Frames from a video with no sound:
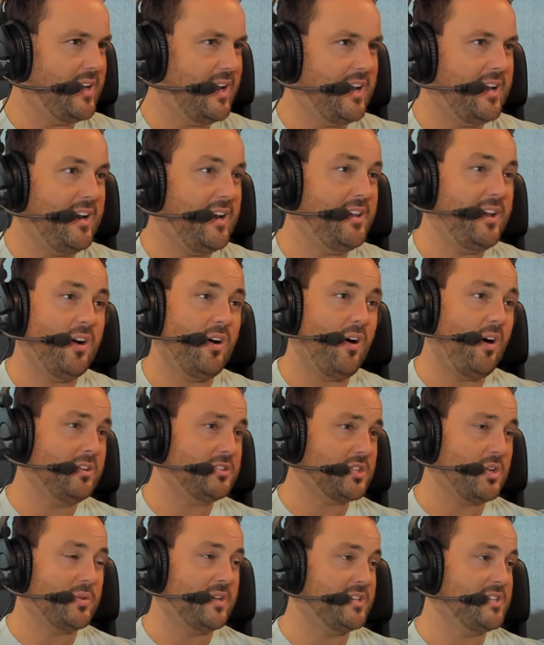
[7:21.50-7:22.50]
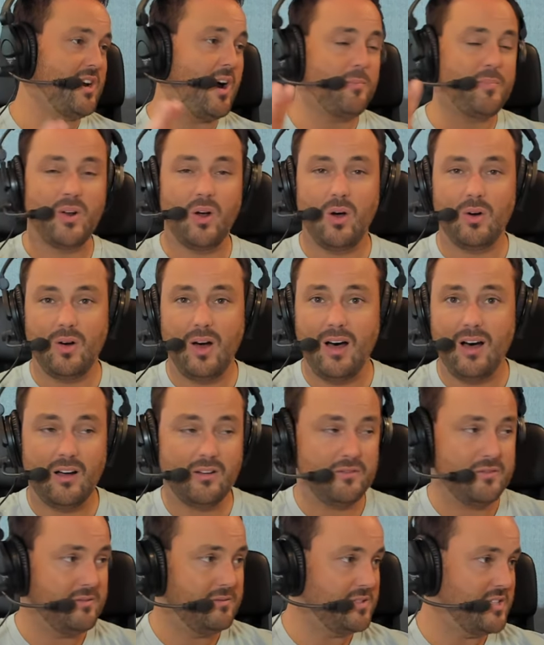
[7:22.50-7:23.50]
And then also to top it all
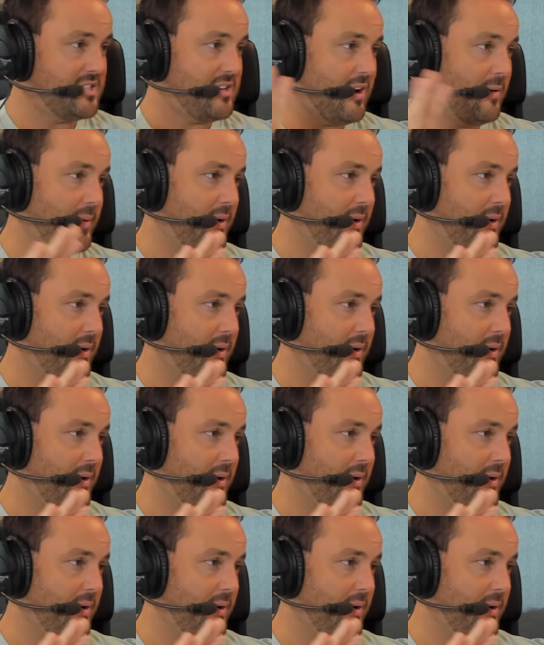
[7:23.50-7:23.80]
off.